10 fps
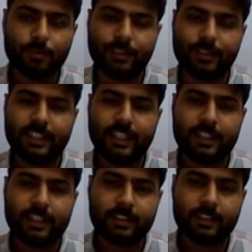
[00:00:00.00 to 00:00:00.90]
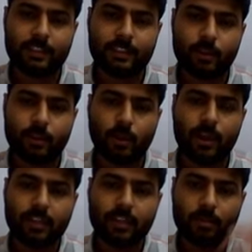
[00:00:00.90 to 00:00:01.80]
We say that
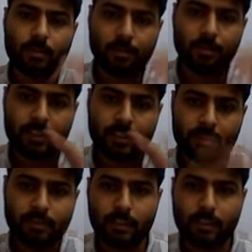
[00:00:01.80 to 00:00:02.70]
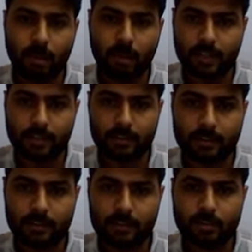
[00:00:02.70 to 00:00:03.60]
salt is mixed with the water,
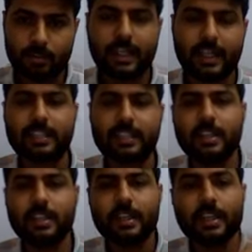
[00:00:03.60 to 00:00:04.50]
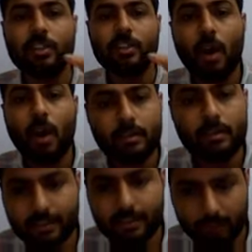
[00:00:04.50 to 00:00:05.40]
so that is
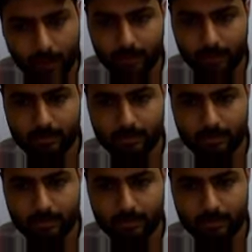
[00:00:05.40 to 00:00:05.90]
dissolved in water.